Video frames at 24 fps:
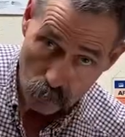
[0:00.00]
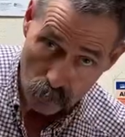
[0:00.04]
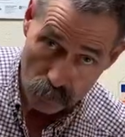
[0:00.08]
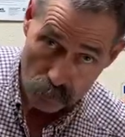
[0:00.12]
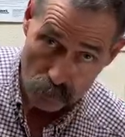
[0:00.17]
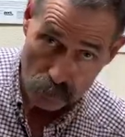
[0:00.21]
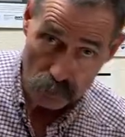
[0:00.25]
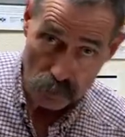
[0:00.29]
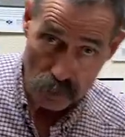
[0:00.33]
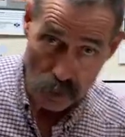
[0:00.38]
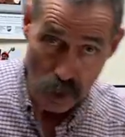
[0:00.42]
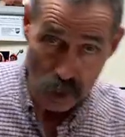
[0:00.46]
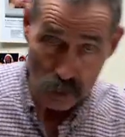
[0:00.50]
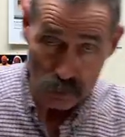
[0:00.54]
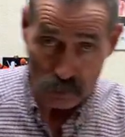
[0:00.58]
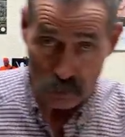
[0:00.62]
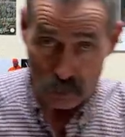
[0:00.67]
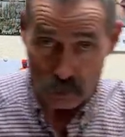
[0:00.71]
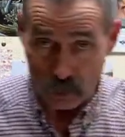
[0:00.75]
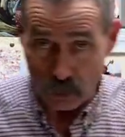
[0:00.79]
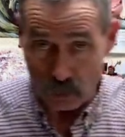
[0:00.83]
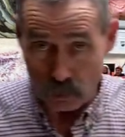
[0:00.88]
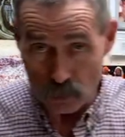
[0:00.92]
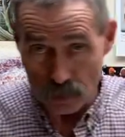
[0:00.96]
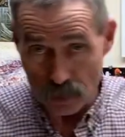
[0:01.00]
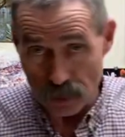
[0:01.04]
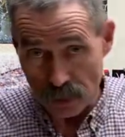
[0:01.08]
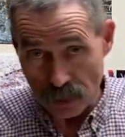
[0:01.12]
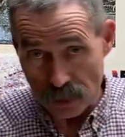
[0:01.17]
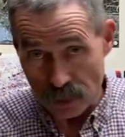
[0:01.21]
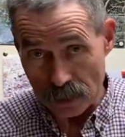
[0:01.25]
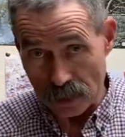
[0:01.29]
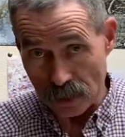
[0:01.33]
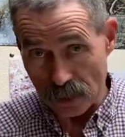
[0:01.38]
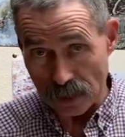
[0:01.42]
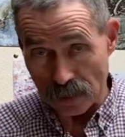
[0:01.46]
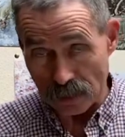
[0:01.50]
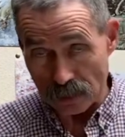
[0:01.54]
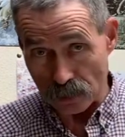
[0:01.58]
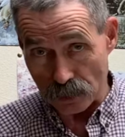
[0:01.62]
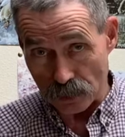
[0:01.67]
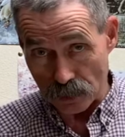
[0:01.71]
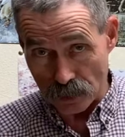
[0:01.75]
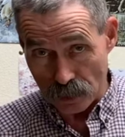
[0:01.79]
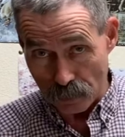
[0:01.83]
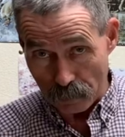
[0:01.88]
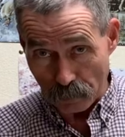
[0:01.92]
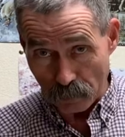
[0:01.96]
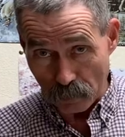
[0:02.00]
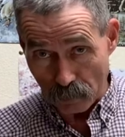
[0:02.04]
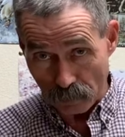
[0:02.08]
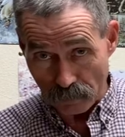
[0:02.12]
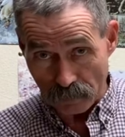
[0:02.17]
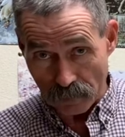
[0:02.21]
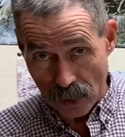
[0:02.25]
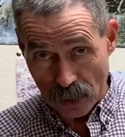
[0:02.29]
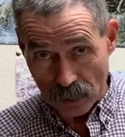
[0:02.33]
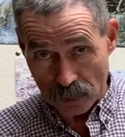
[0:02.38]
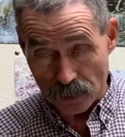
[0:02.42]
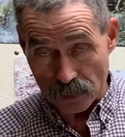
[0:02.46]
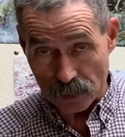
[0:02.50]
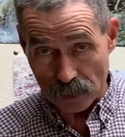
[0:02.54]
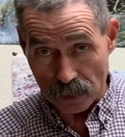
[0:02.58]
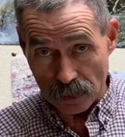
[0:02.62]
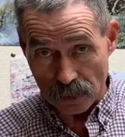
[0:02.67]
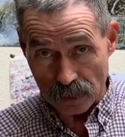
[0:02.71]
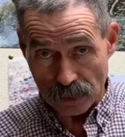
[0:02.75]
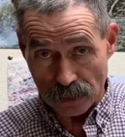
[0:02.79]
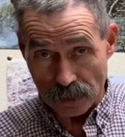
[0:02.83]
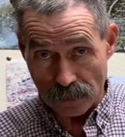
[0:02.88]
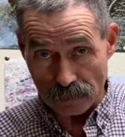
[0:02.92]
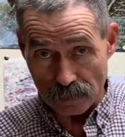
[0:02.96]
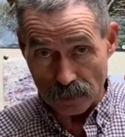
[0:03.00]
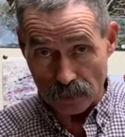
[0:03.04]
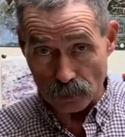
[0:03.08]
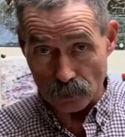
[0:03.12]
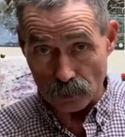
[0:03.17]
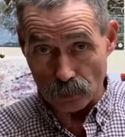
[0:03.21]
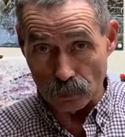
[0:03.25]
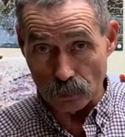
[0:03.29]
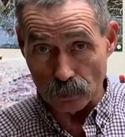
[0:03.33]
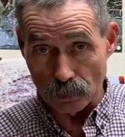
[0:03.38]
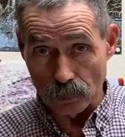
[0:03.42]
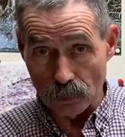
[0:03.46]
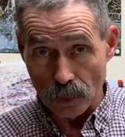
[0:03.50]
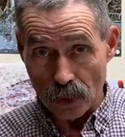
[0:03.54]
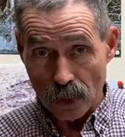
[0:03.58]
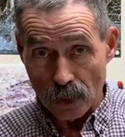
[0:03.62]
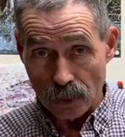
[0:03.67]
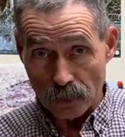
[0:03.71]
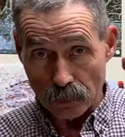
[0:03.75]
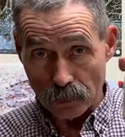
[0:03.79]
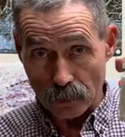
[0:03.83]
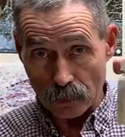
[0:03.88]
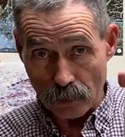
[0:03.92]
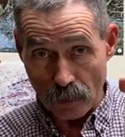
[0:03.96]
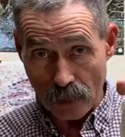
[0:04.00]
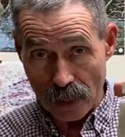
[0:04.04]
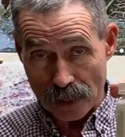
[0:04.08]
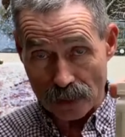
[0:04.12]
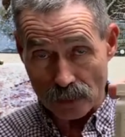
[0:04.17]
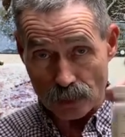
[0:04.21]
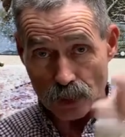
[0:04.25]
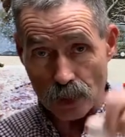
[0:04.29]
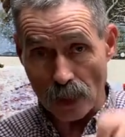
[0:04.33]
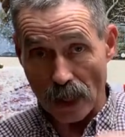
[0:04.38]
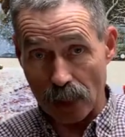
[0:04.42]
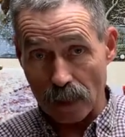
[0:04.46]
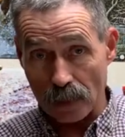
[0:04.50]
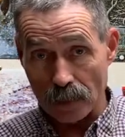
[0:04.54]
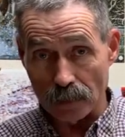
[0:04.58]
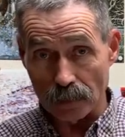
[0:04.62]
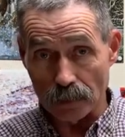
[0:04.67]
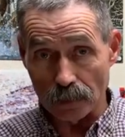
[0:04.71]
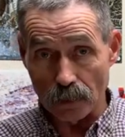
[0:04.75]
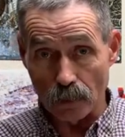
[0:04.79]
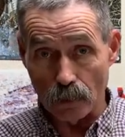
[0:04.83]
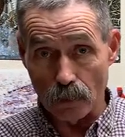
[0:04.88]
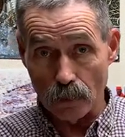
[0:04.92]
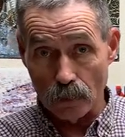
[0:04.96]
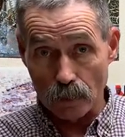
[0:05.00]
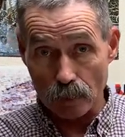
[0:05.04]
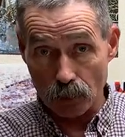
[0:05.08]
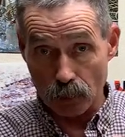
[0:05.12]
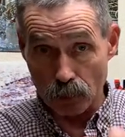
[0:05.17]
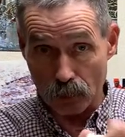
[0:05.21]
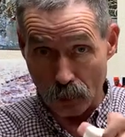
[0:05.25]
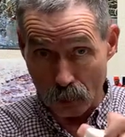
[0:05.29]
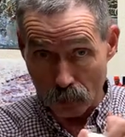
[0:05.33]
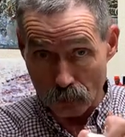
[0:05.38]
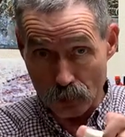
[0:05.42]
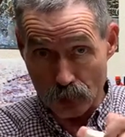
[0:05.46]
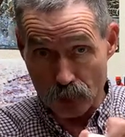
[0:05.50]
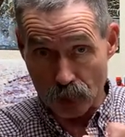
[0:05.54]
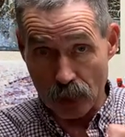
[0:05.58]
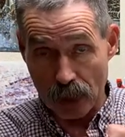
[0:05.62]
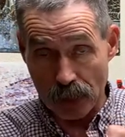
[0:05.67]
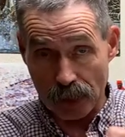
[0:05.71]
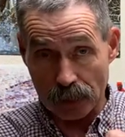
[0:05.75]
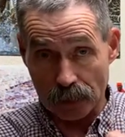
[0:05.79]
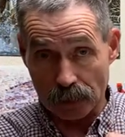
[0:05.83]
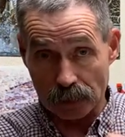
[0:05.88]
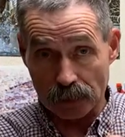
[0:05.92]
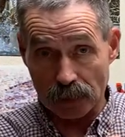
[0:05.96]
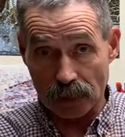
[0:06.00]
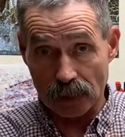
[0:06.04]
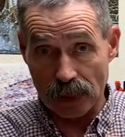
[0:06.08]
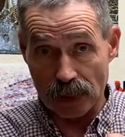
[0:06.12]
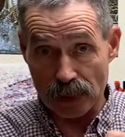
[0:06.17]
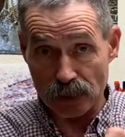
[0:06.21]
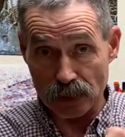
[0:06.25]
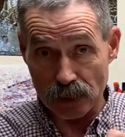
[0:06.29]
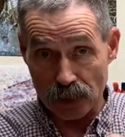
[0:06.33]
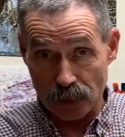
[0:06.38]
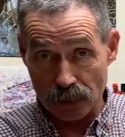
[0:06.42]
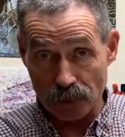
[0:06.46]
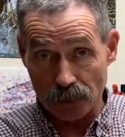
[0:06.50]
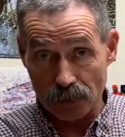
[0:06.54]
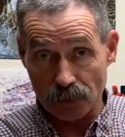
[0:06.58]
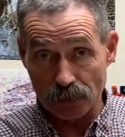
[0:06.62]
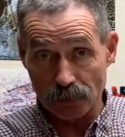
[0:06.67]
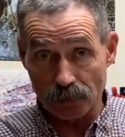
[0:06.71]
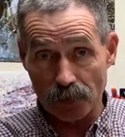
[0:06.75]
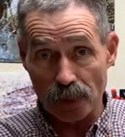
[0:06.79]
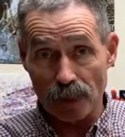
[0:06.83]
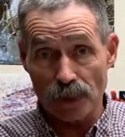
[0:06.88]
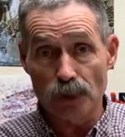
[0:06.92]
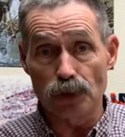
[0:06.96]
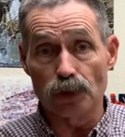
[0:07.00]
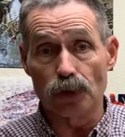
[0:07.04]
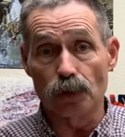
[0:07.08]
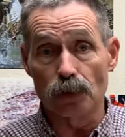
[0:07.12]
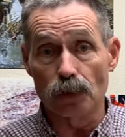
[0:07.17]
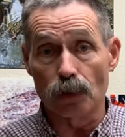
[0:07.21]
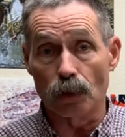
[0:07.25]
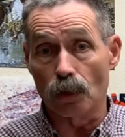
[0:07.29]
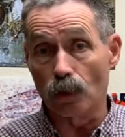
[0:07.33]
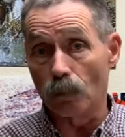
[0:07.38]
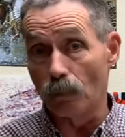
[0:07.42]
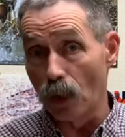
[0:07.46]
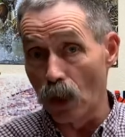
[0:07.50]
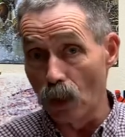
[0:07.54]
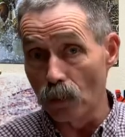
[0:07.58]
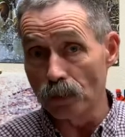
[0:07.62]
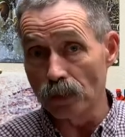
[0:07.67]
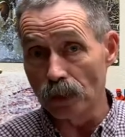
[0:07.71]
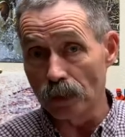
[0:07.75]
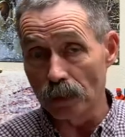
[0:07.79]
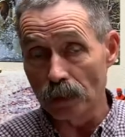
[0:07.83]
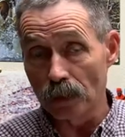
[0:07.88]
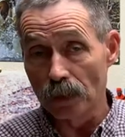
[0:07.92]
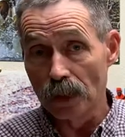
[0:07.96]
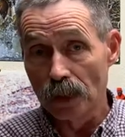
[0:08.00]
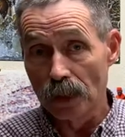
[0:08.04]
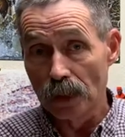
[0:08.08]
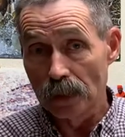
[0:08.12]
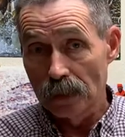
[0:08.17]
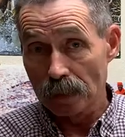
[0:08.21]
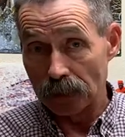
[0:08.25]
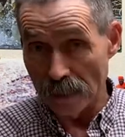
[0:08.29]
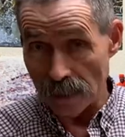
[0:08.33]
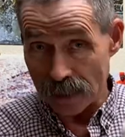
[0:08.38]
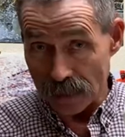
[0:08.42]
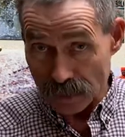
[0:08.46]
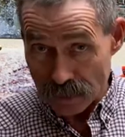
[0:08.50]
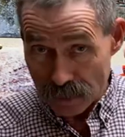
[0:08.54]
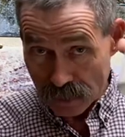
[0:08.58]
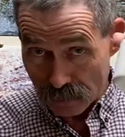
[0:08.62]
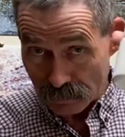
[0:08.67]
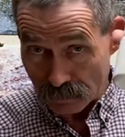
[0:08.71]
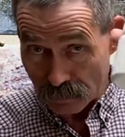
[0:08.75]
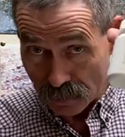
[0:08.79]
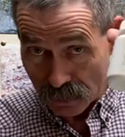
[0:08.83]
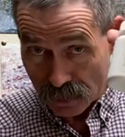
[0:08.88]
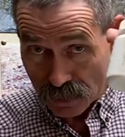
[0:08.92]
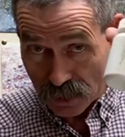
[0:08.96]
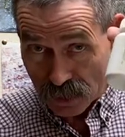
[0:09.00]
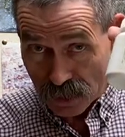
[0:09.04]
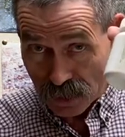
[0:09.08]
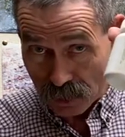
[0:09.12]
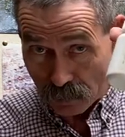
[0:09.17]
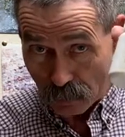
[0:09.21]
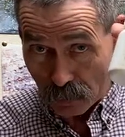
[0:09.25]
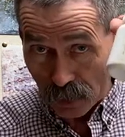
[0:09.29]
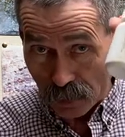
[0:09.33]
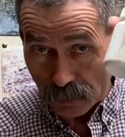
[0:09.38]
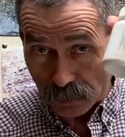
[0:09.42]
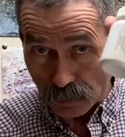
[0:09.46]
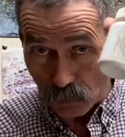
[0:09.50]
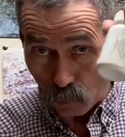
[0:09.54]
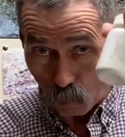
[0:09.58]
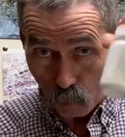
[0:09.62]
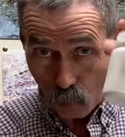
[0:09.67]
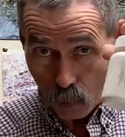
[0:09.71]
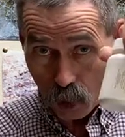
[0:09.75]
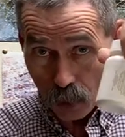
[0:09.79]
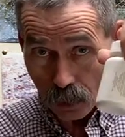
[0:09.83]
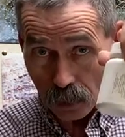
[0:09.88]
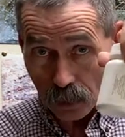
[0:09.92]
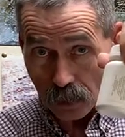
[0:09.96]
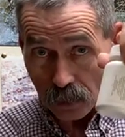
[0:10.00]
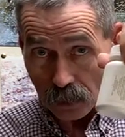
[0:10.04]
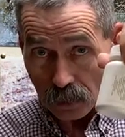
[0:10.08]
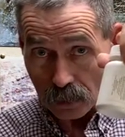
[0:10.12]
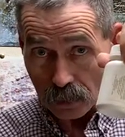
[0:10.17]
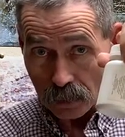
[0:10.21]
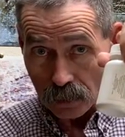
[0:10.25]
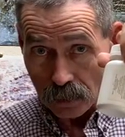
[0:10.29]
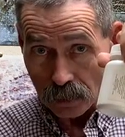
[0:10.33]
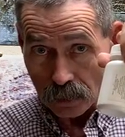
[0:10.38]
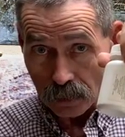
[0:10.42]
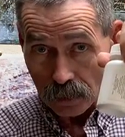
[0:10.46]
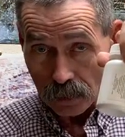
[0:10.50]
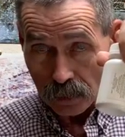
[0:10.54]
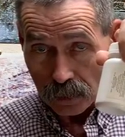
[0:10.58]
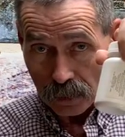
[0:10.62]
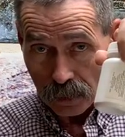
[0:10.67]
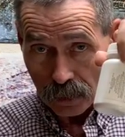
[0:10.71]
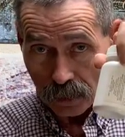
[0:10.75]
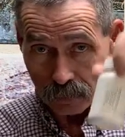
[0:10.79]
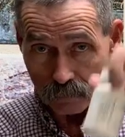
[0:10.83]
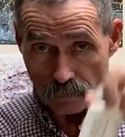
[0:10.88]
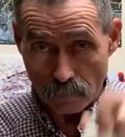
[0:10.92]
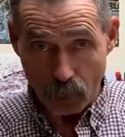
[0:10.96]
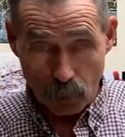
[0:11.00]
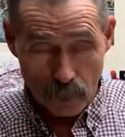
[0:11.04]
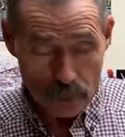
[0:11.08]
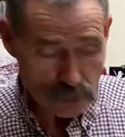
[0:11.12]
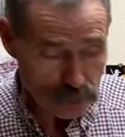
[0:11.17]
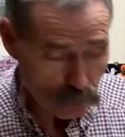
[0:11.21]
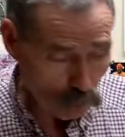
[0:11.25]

your doctor goes in to get ciprofloxacin and give it to your grandchild or your own child that has an ear infection or pneumonia, they intend for this antibiotic to work. And for it to